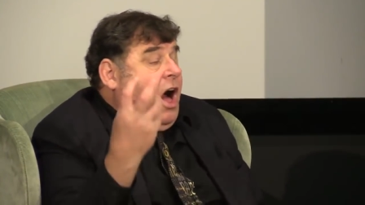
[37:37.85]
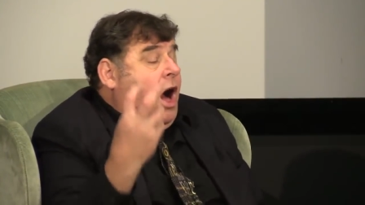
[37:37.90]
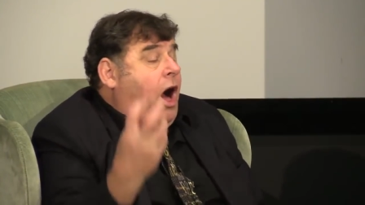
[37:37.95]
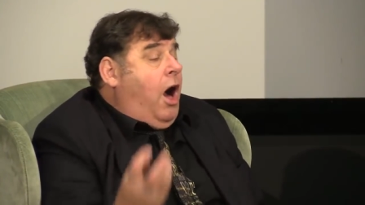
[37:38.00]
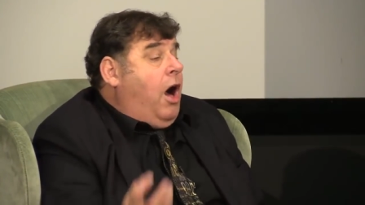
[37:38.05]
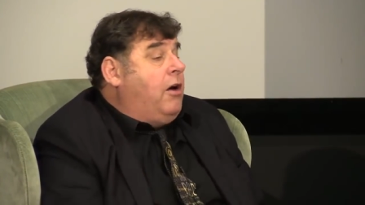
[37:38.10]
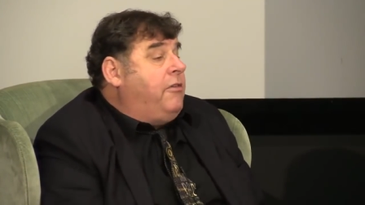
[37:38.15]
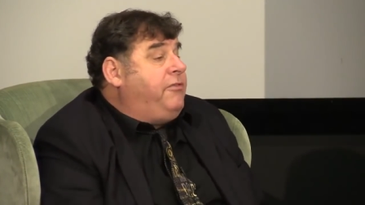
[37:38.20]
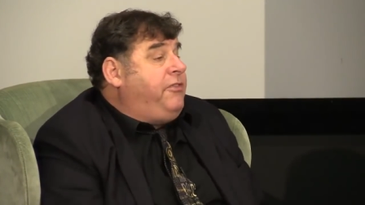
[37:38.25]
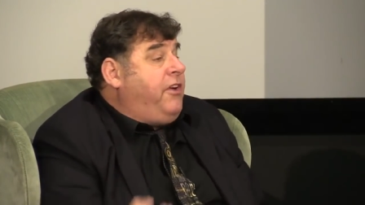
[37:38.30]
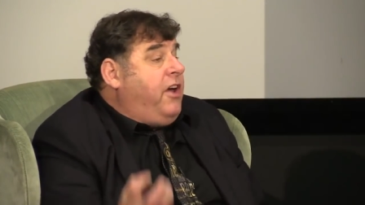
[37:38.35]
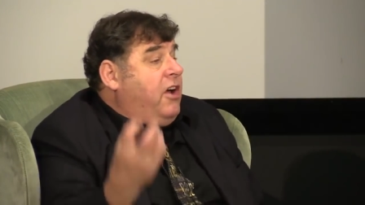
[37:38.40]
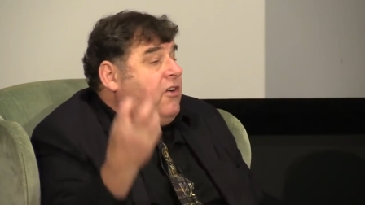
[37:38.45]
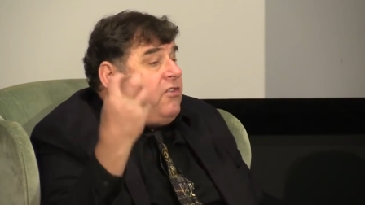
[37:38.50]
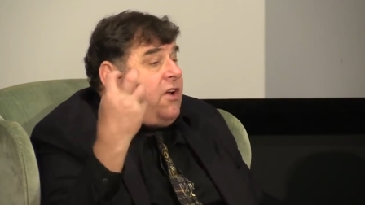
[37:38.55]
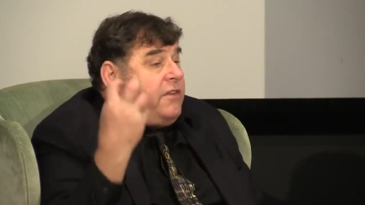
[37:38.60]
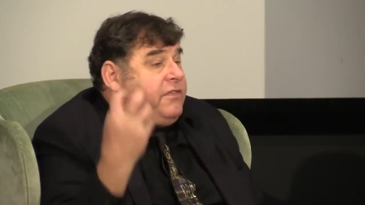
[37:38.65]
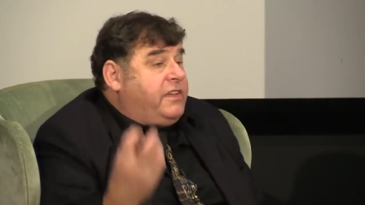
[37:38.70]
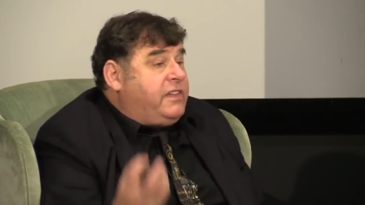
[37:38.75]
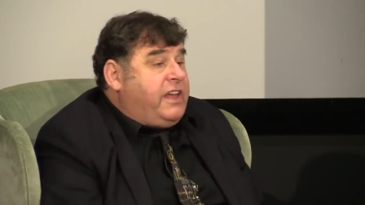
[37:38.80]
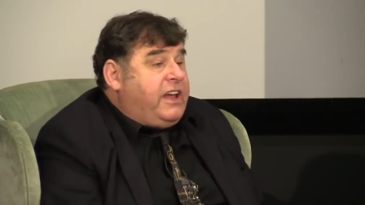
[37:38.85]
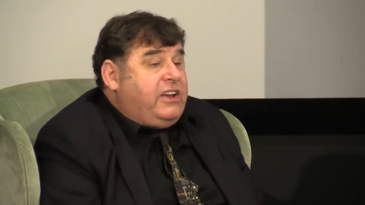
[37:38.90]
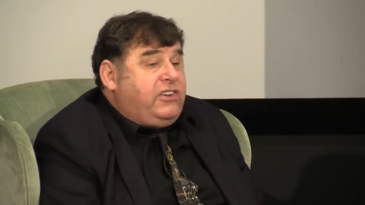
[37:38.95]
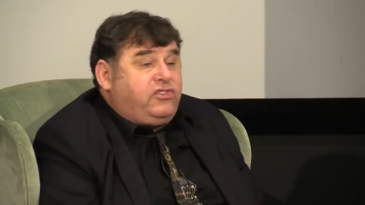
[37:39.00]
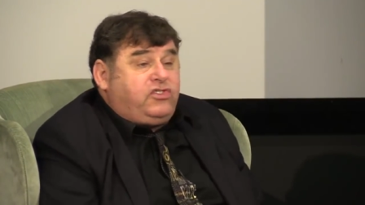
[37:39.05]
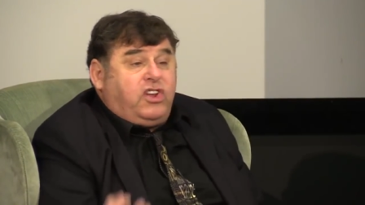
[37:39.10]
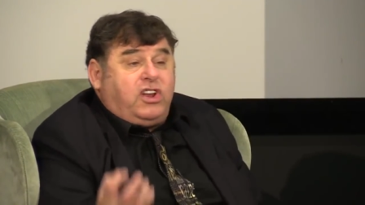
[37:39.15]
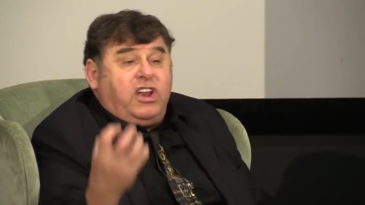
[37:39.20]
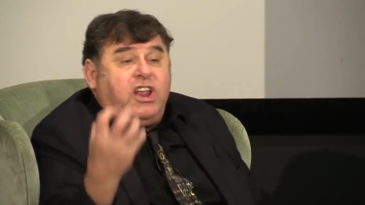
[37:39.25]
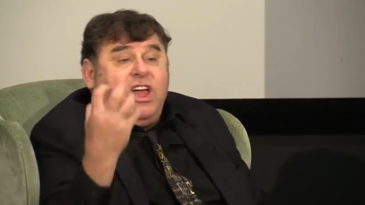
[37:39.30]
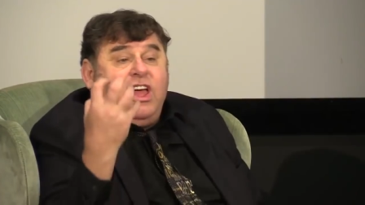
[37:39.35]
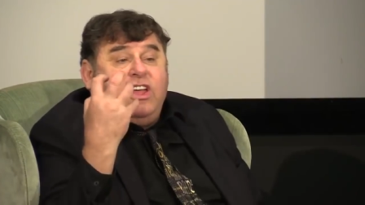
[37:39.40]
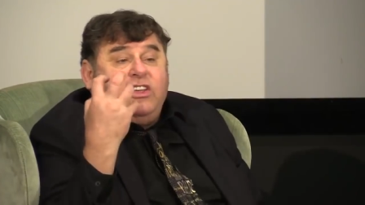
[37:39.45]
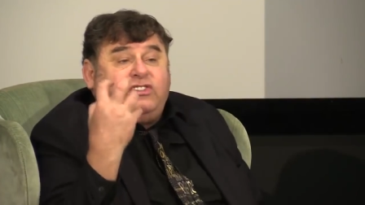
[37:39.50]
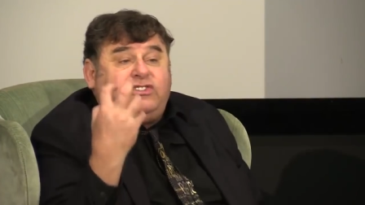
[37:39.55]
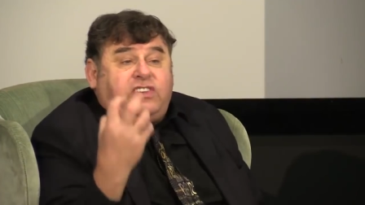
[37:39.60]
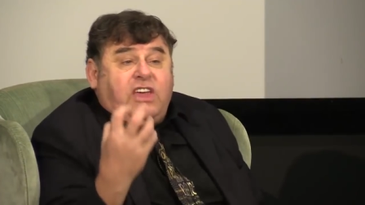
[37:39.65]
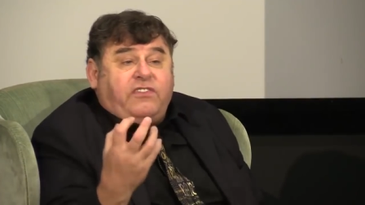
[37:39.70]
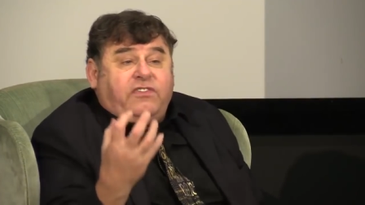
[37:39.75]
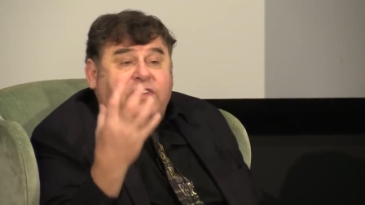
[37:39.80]
of Revelation
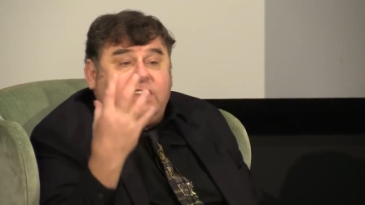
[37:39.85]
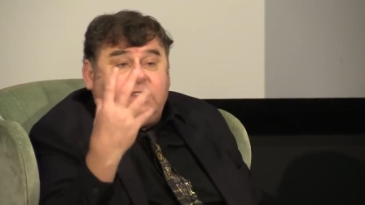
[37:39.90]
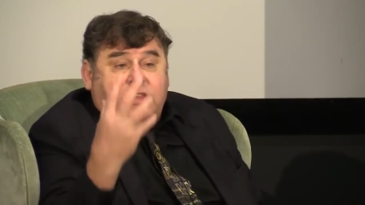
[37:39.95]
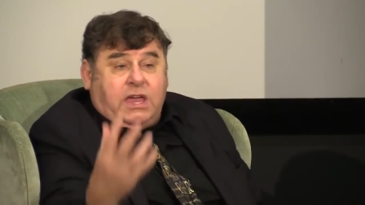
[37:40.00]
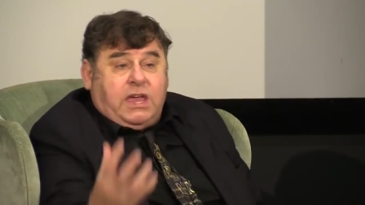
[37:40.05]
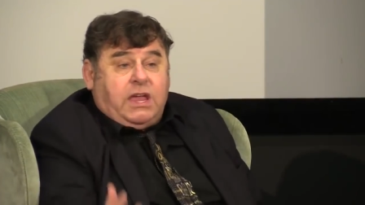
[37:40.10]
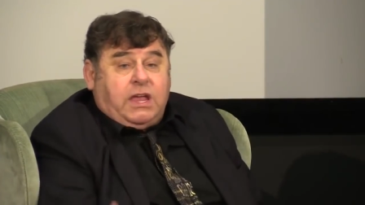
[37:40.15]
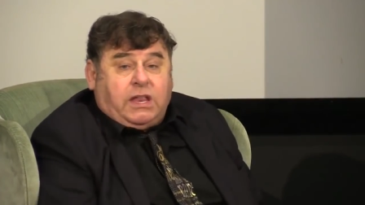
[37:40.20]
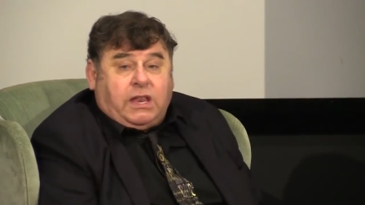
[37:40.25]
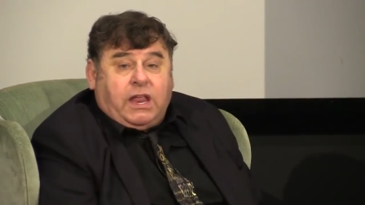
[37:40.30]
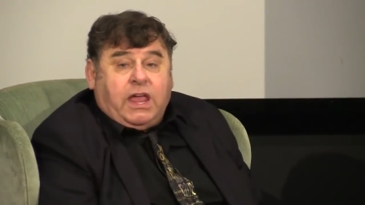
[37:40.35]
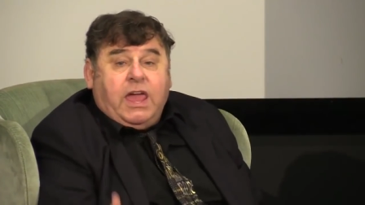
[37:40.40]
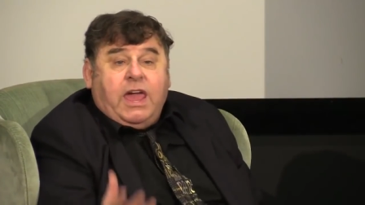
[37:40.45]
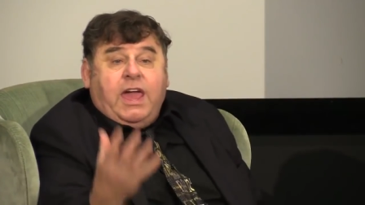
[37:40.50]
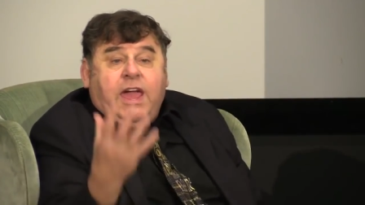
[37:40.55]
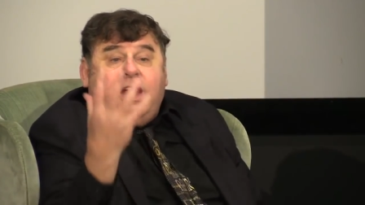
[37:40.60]
17.